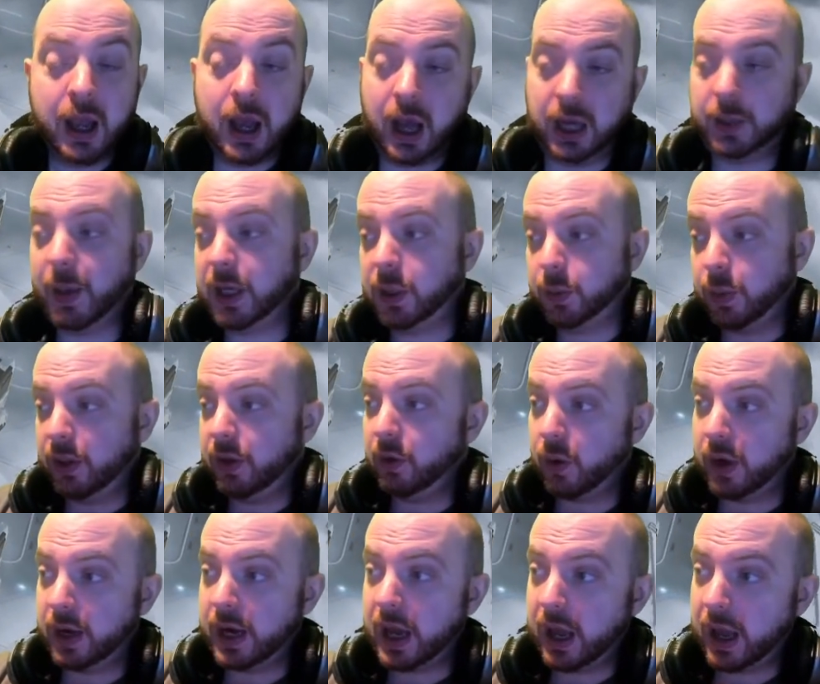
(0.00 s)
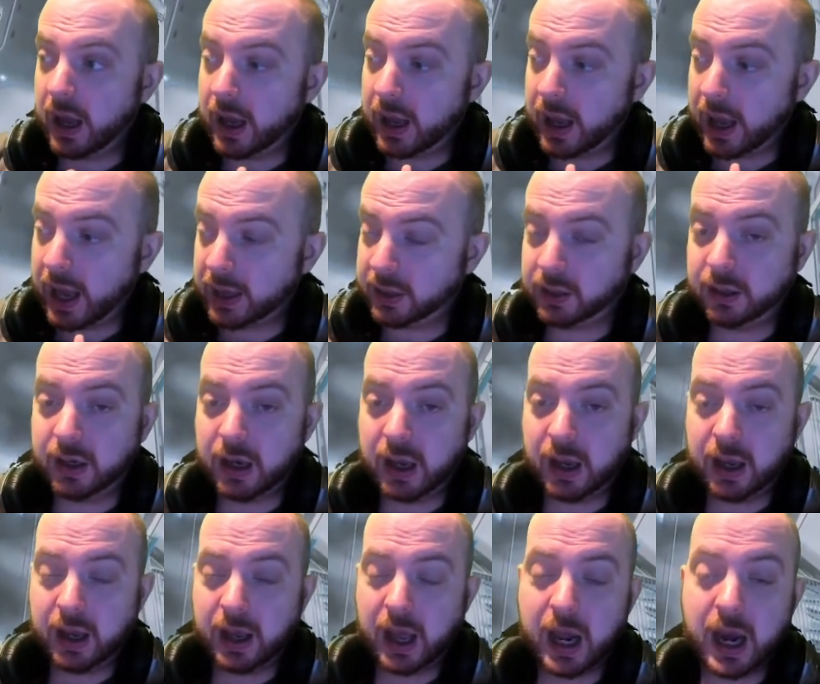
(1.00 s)
It depends whether you've got an
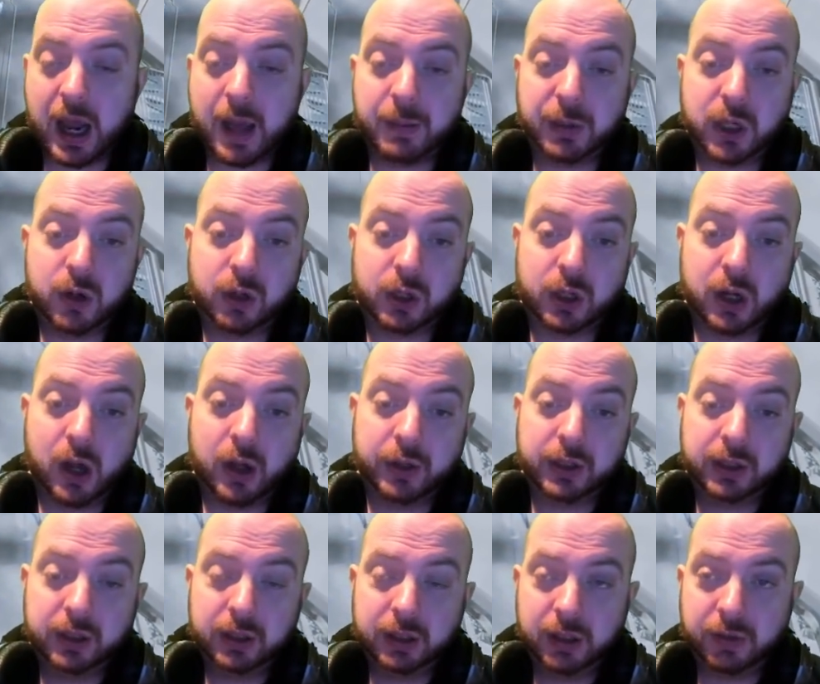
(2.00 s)
M2 slot.